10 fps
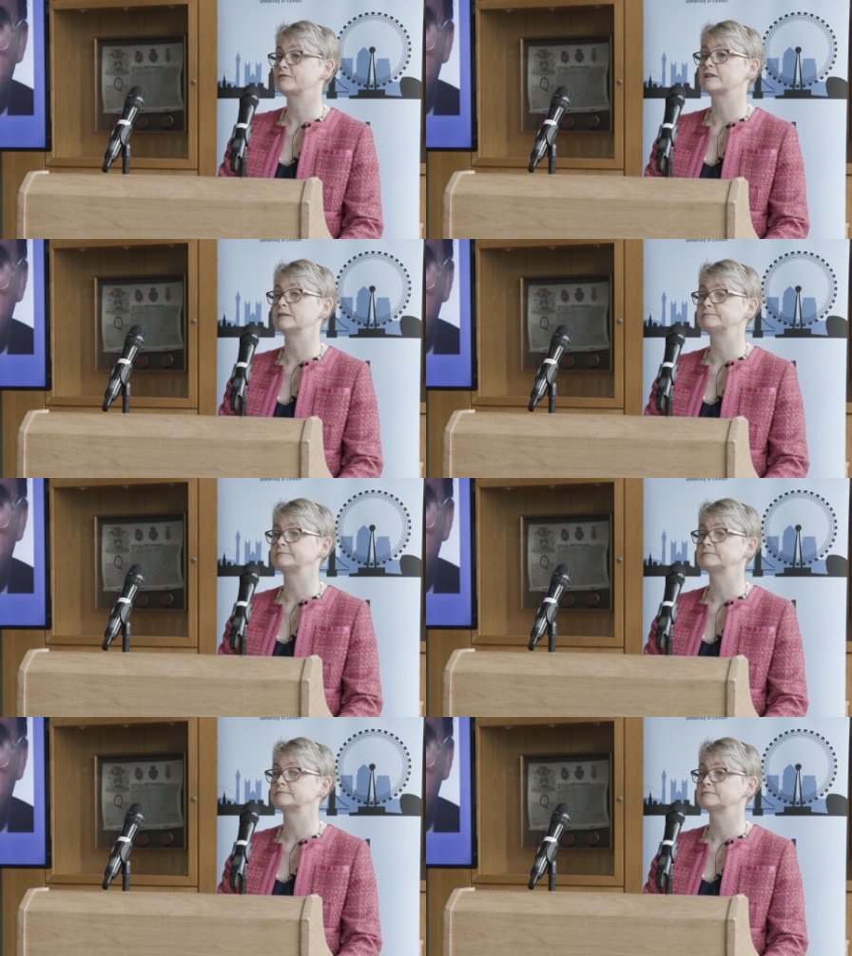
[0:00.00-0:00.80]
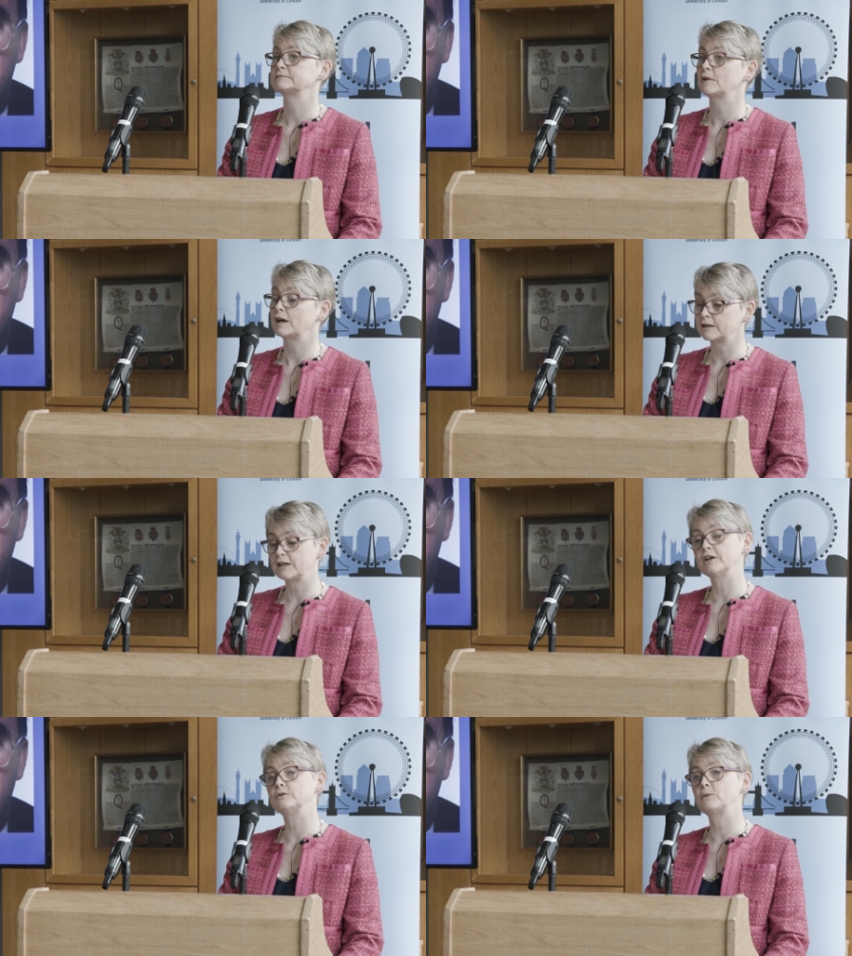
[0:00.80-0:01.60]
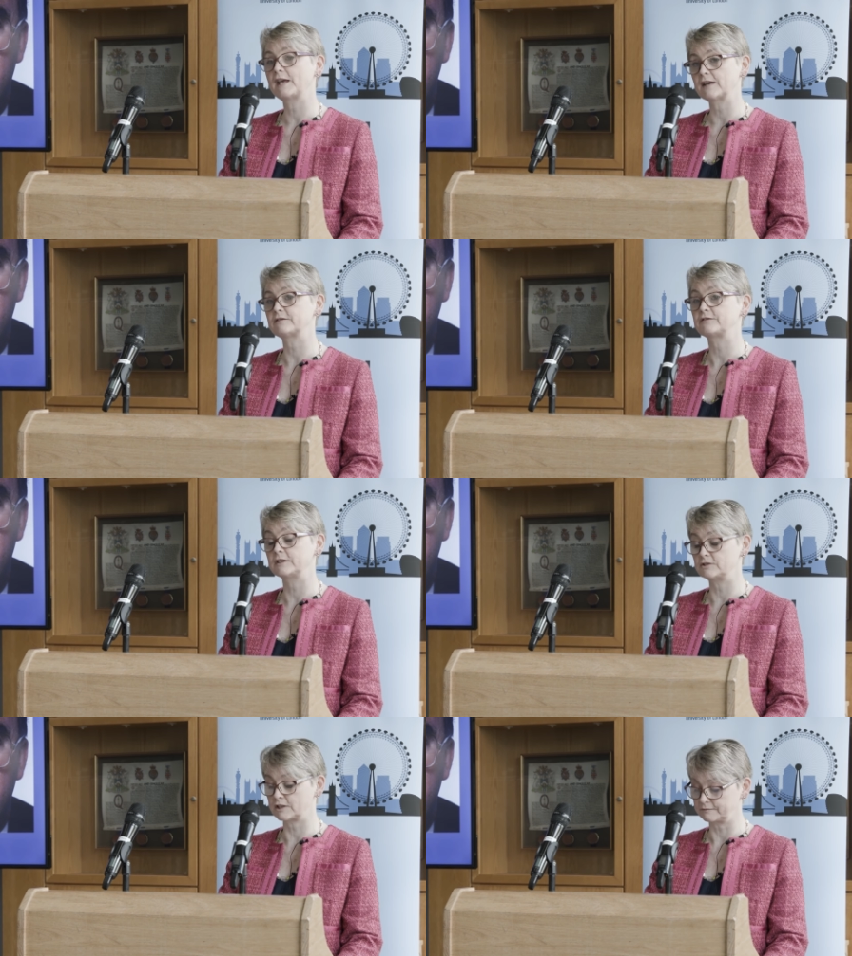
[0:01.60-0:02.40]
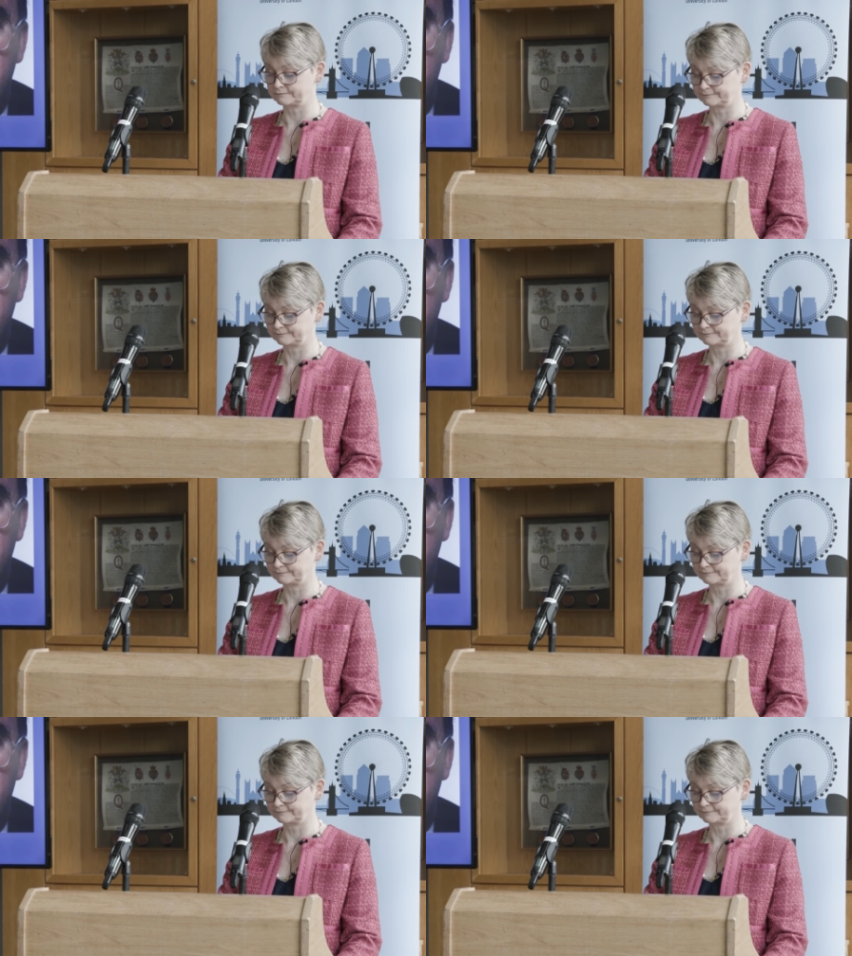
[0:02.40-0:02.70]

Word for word: for them and know we have a future.